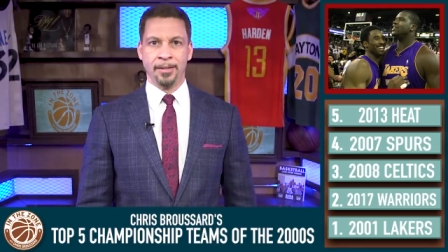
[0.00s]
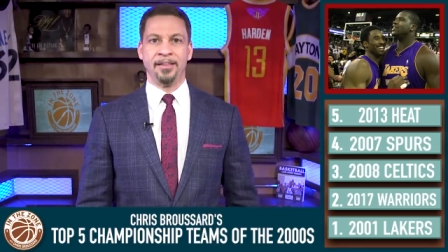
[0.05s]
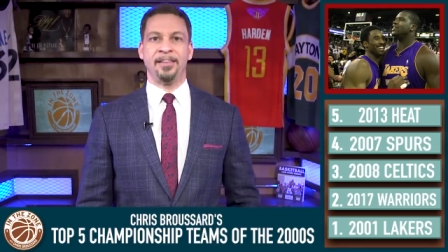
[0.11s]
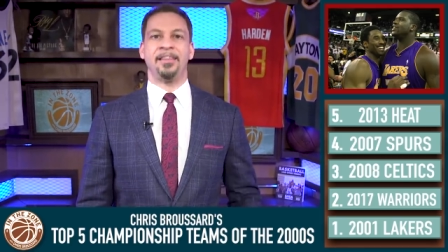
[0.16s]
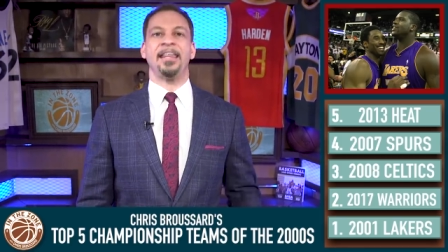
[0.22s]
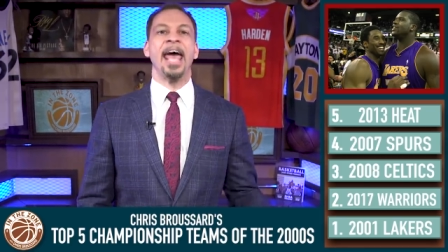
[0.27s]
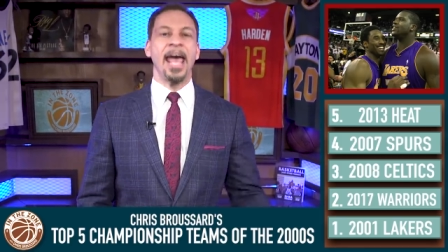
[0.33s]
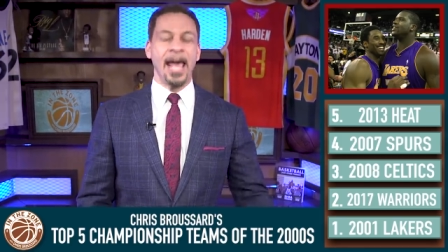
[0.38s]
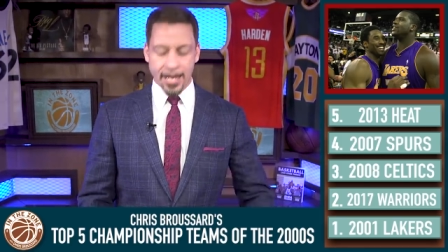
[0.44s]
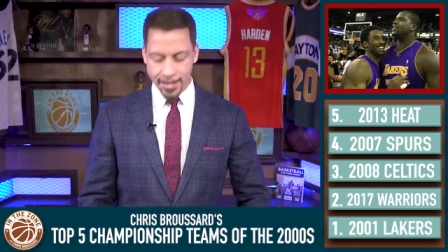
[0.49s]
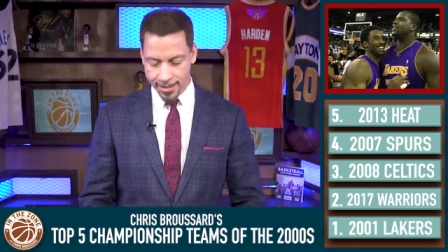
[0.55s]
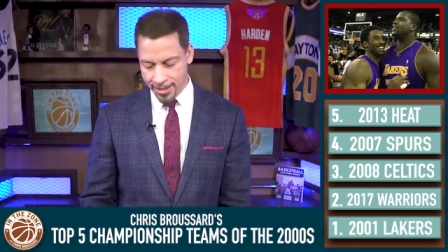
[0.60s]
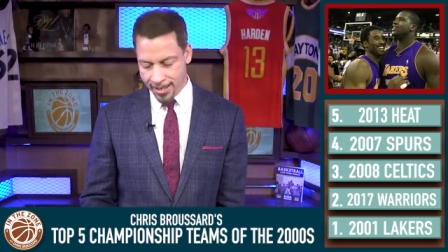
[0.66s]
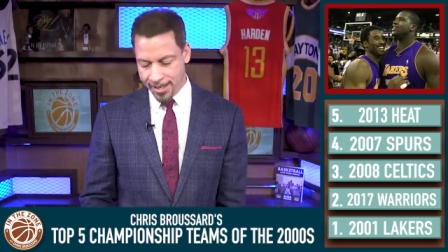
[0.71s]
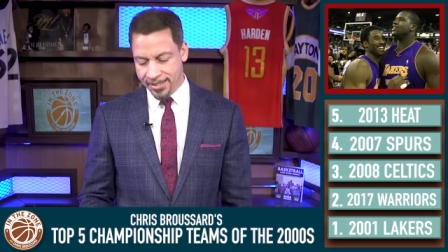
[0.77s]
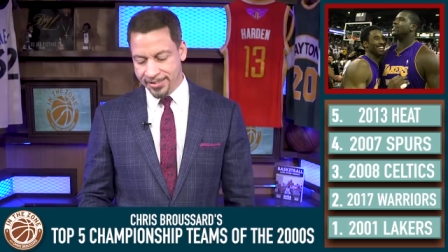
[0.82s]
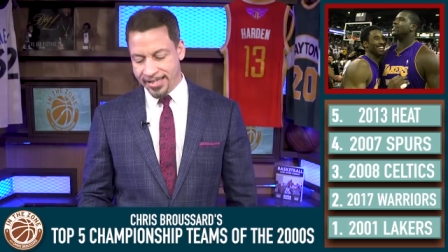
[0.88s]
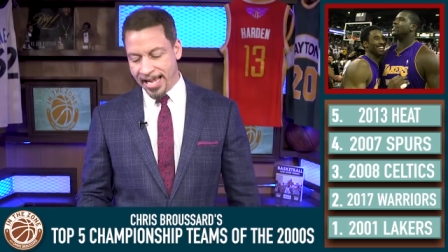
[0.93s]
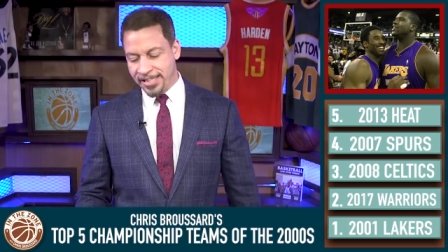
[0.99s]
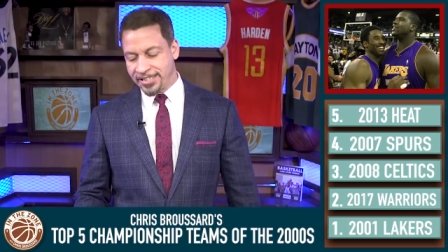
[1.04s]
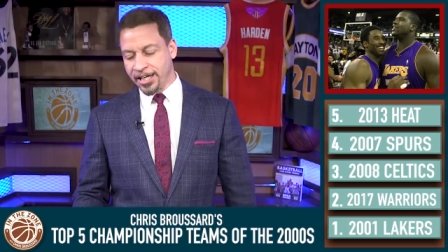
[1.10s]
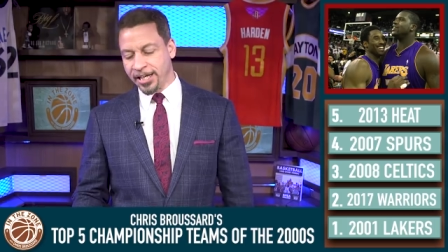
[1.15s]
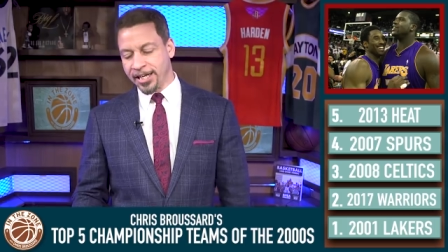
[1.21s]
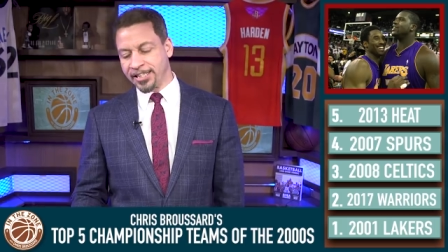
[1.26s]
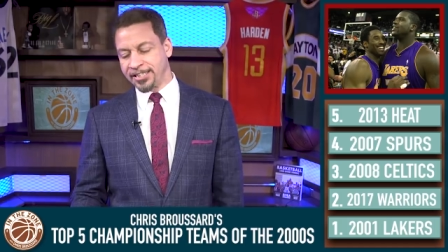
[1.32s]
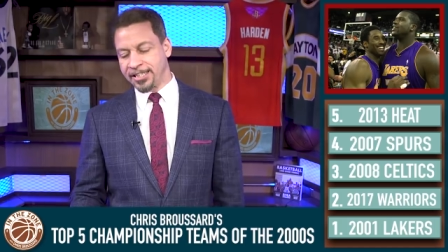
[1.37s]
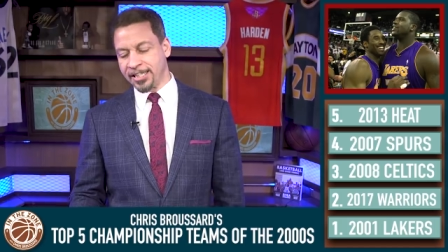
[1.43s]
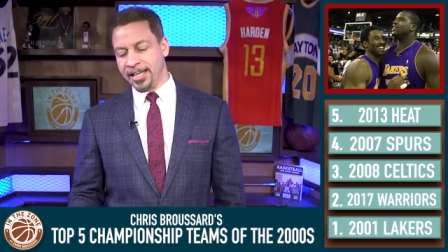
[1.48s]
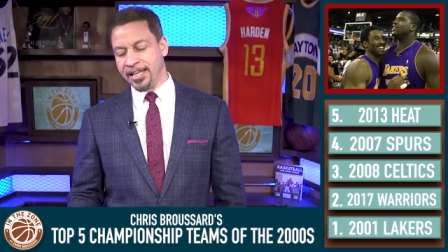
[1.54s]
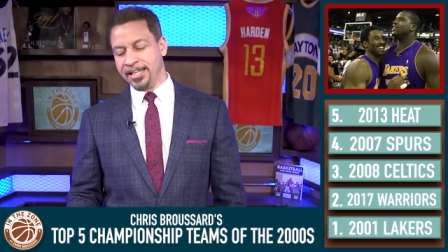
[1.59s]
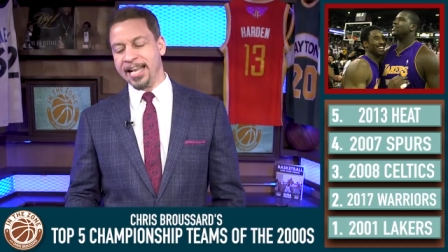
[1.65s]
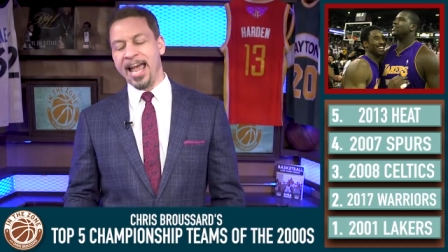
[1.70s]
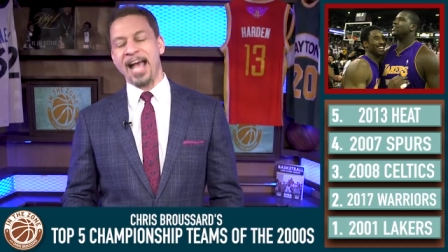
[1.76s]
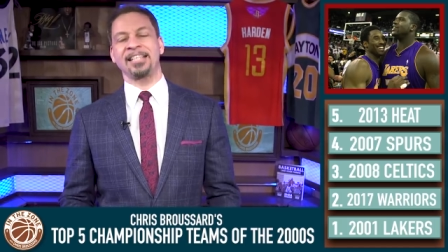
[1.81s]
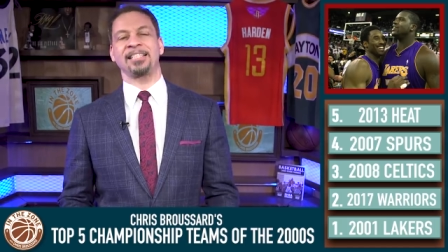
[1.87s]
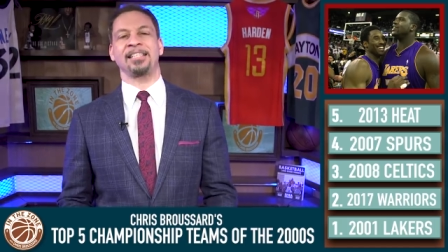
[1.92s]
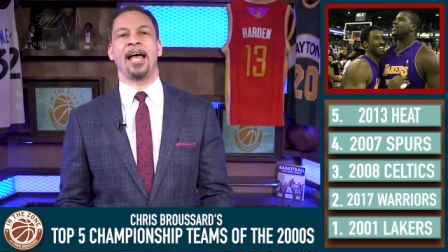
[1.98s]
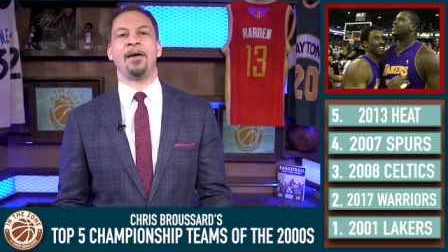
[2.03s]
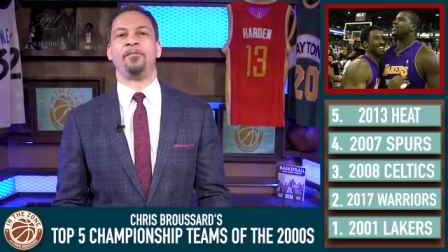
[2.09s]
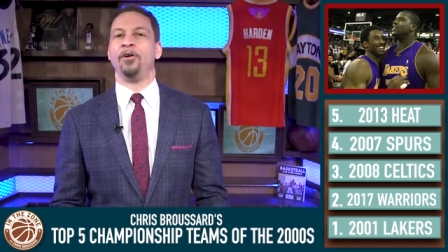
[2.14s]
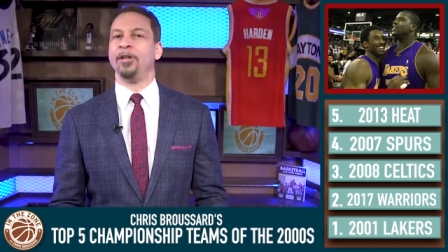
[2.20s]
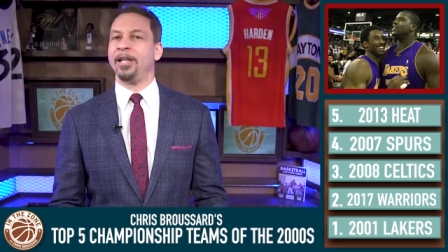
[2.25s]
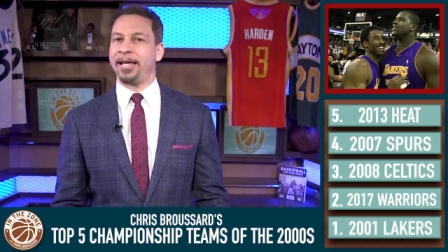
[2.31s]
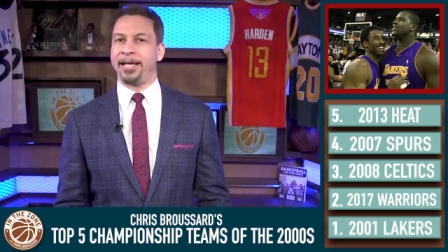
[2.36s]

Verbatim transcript: Then they took it to the next level